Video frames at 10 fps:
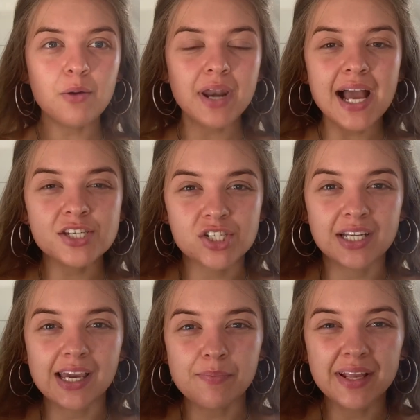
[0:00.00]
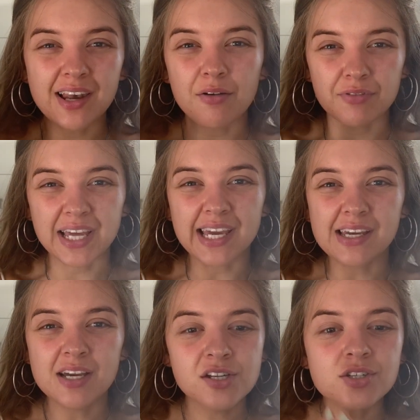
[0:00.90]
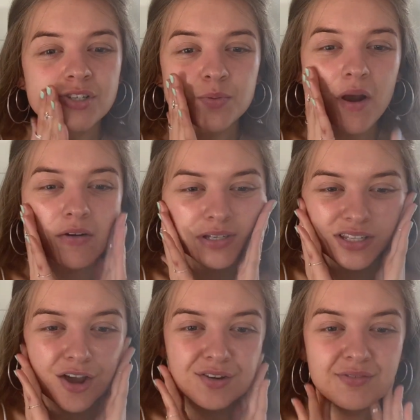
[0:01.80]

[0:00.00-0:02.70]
would actually be lovely just to wear on its own.